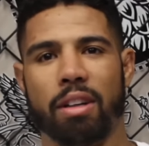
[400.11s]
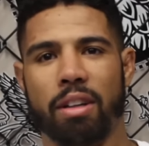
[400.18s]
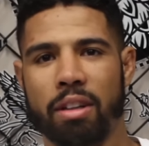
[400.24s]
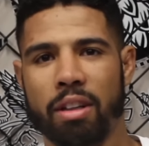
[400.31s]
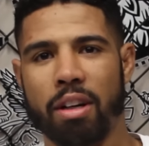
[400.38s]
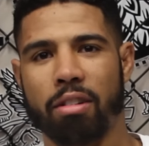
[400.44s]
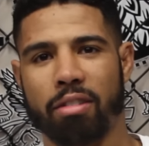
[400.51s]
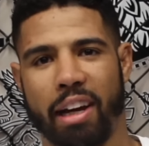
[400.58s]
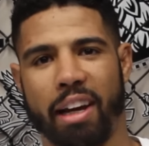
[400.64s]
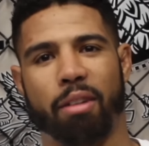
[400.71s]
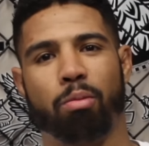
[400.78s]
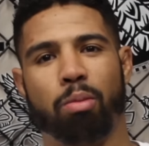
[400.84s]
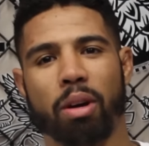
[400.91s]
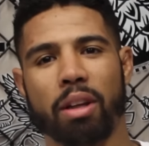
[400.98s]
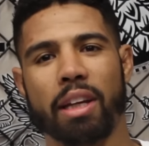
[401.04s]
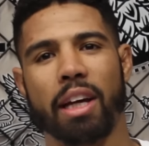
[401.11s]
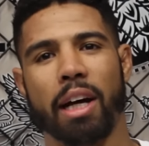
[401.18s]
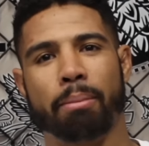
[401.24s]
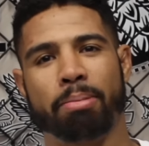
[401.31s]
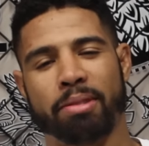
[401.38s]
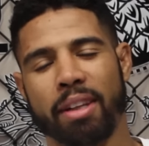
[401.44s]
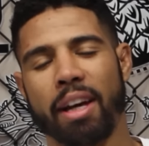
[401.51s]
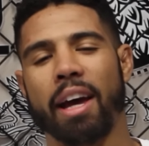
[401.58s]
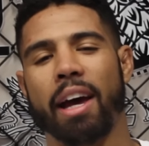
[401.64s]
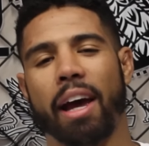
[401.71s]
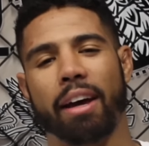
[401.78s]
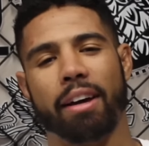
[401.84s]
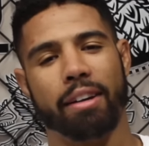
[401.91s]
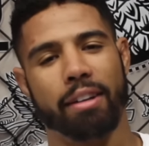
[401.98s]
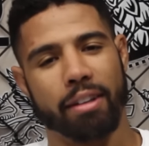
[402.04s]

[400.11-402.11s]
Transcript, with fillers: You know, like really upset.